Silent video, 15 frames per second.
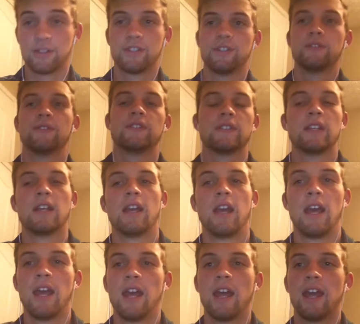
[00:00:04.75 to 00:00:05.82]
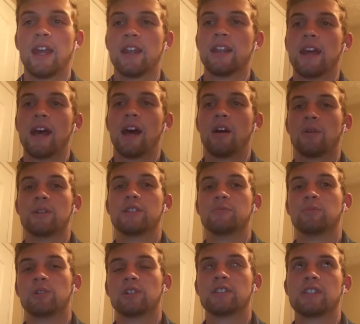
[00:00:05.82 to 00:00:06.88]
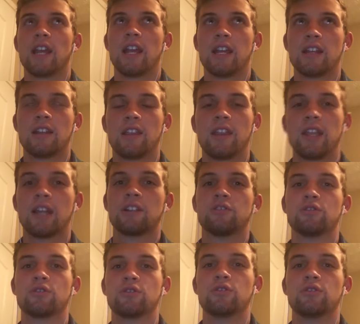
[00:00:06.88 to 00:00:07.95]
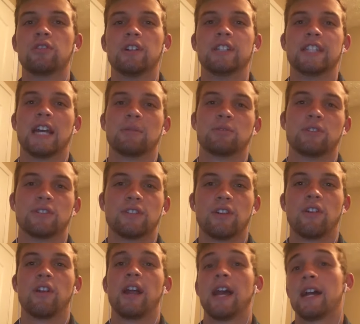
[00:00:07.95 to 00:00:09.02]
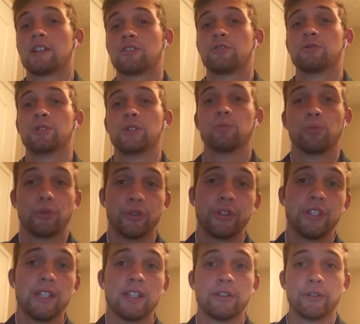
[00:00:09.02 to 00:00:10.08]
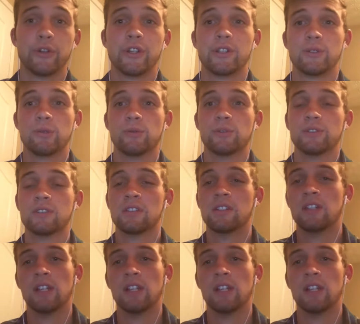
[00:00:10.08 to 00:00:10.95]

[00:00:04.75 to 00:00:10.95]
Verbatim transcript: Seuss and how his books and theatrical adaptations are actually brilliant learning tools